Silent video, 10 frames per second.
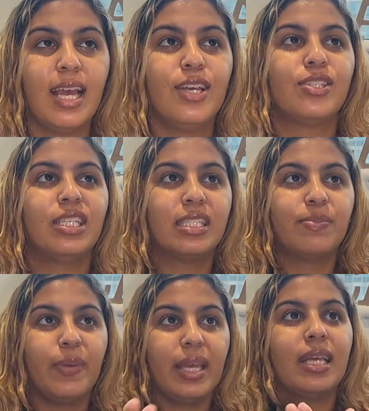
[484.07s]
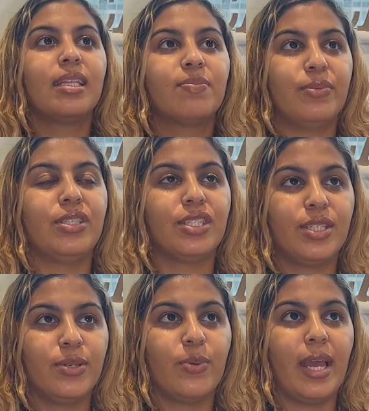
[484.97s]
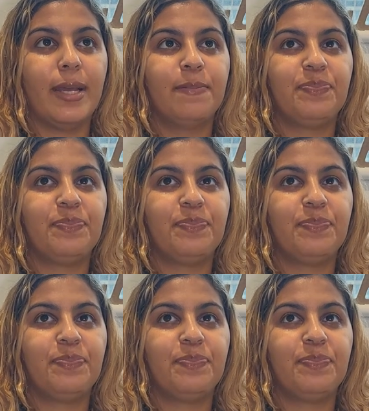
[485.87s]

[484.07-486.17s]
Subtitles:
So just being in this position where